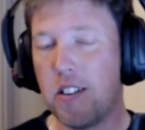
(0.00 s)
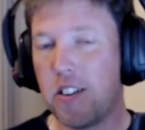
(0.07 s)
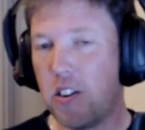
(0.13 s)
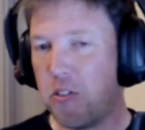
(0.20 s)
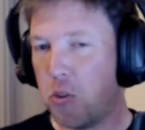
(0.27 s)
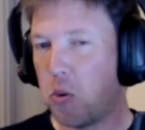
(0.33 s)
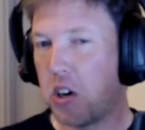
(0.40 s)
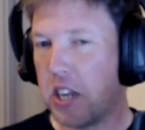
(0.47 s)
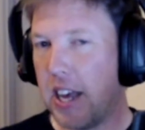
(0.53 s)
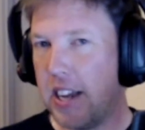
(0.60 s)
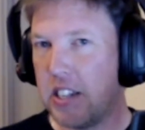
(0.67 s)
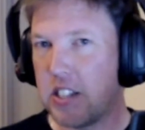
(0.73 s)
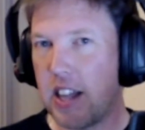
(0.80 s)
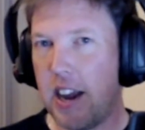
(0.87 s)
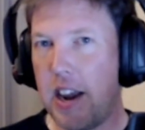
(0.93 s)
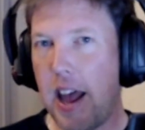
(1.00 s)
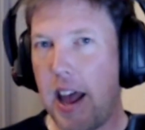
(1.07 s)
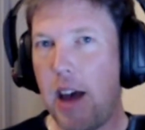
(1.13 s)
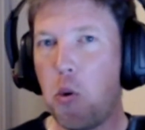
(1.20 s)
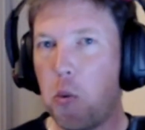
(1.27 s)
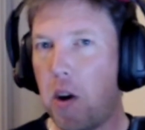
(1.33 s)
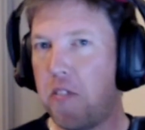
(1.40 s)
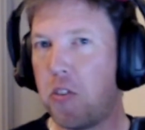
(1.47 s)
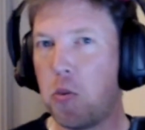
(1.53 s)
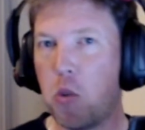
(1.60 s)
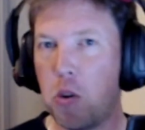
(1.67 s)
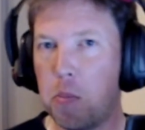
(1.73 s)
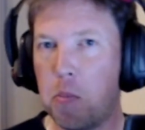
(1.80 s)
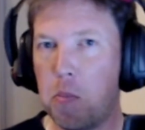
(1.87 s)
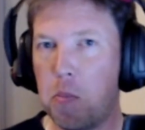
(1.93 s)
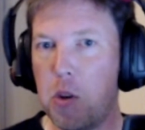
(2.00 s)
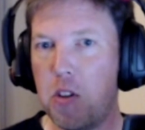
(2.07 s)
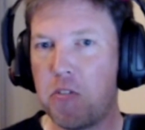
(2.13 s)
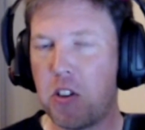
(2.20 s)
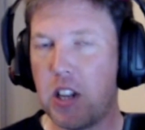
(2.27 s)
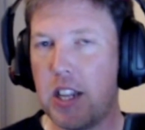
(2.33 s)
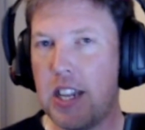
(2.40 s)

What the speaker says: I don't know if you want to get into that now or whether we'll move